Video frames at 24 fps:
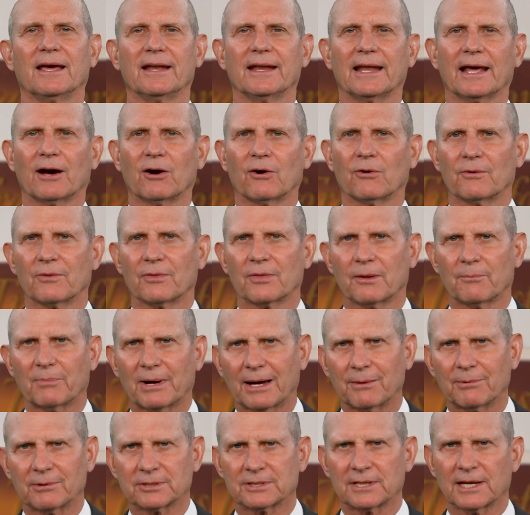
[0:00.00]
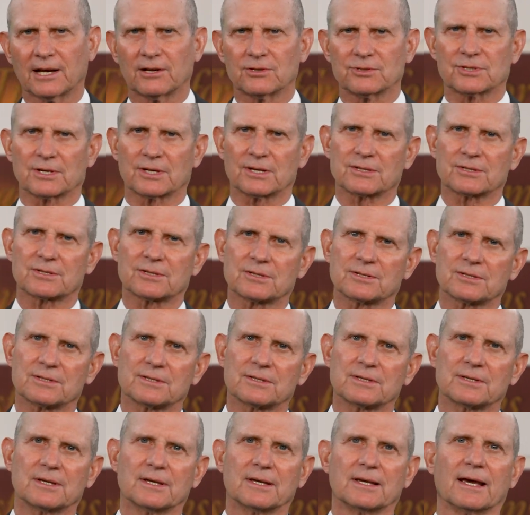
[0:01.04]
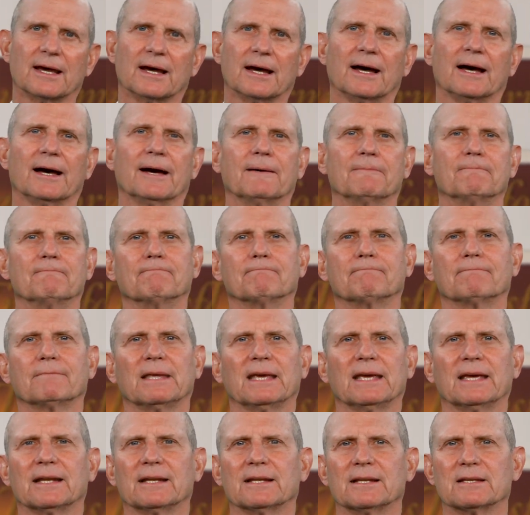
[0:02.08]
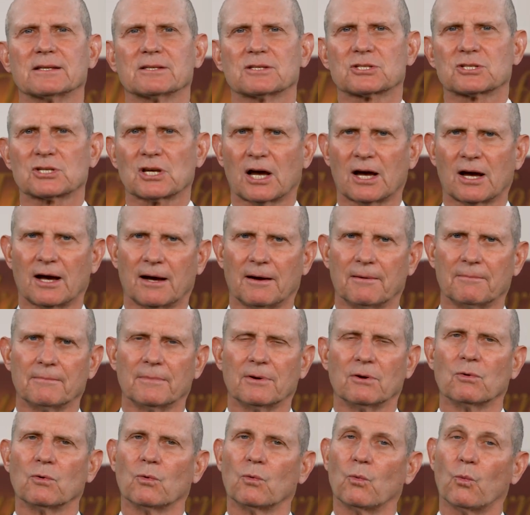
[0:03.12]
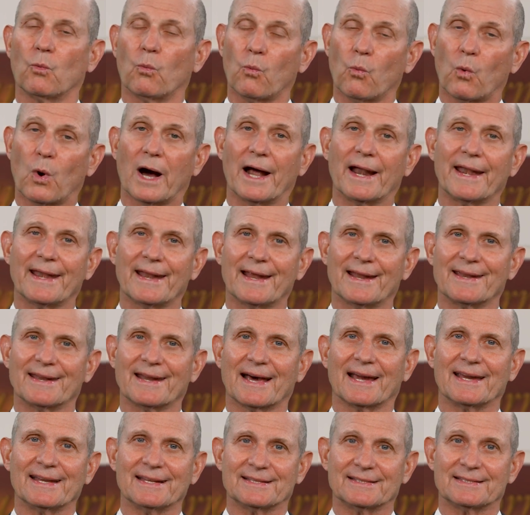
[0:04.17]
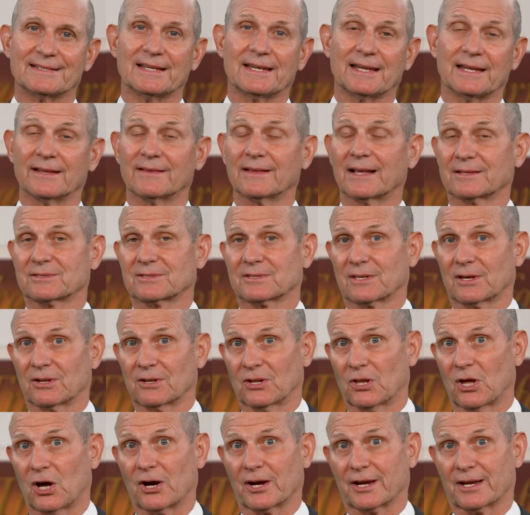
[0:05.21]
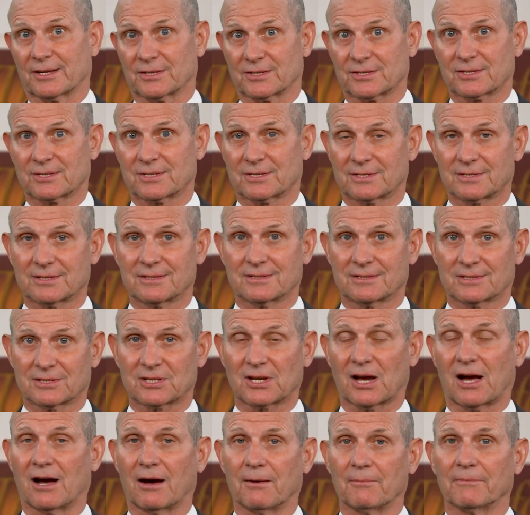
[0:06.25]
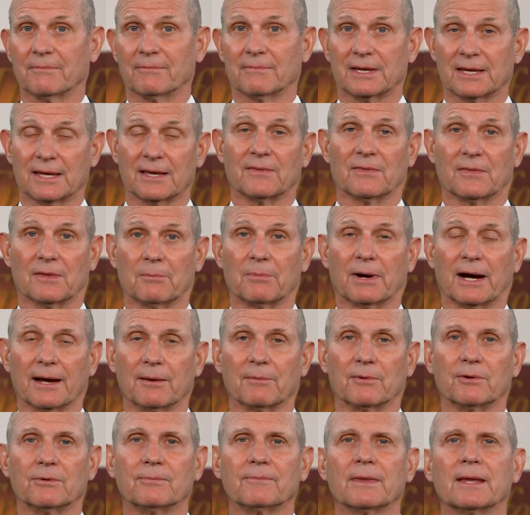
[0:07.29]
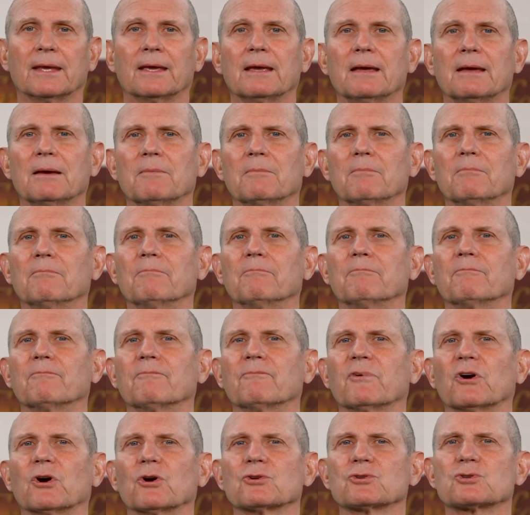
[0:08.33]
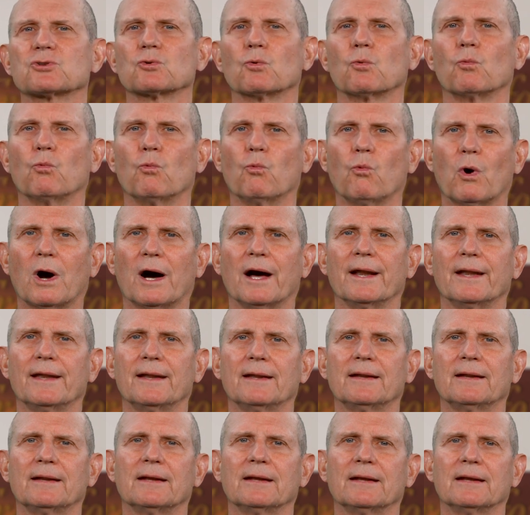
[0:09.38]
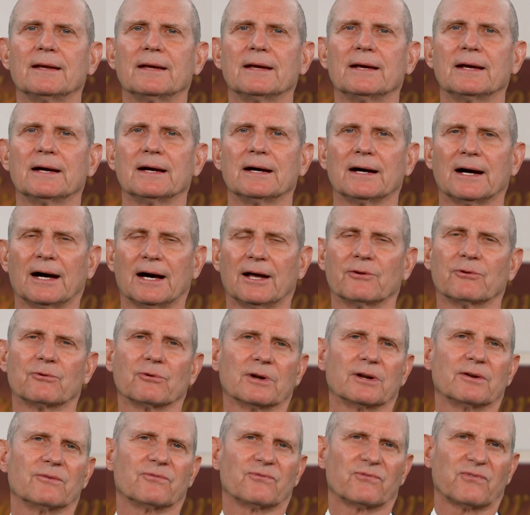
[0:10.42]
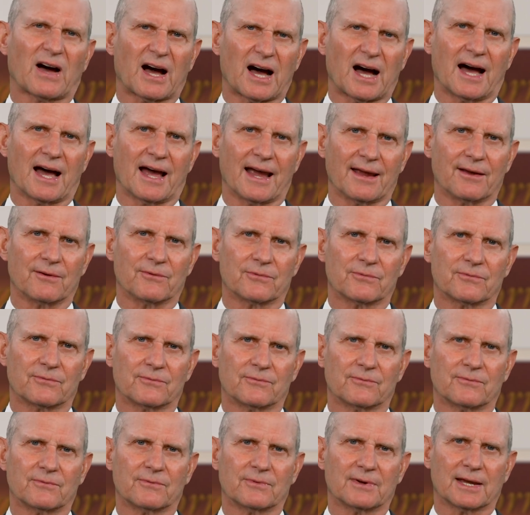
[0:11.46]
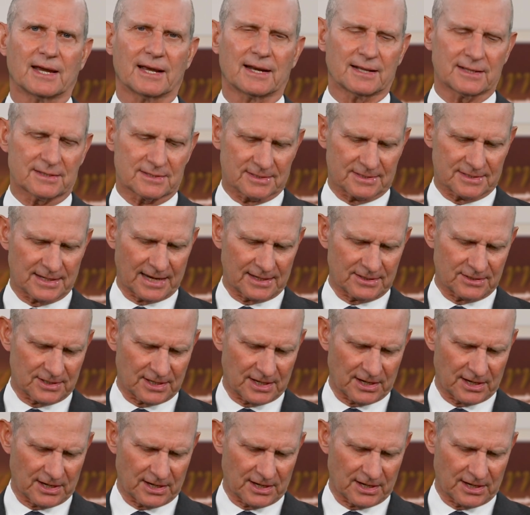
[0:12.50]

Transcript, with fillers: Now, the Bible tells us um, in Psalm 119, that's the longest psalm in the Bible, verse 105. And it says